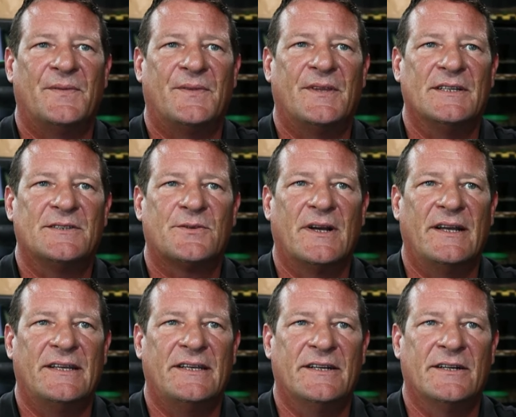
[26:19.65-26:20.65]
This
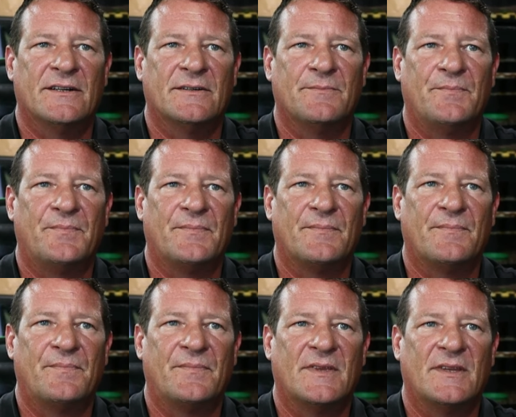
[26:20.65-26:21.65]
right here
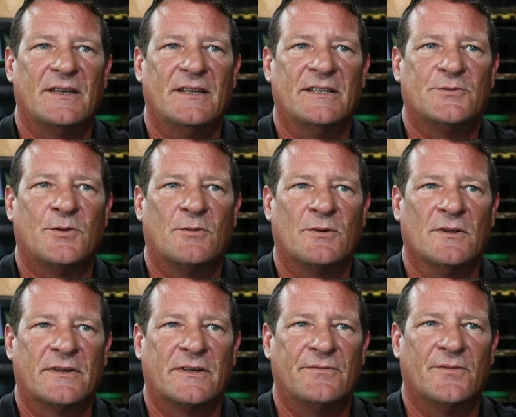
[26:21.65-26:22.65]
is what we're
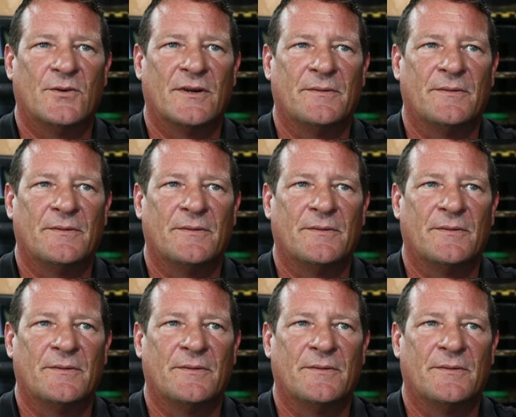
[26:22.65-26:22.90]
looking for.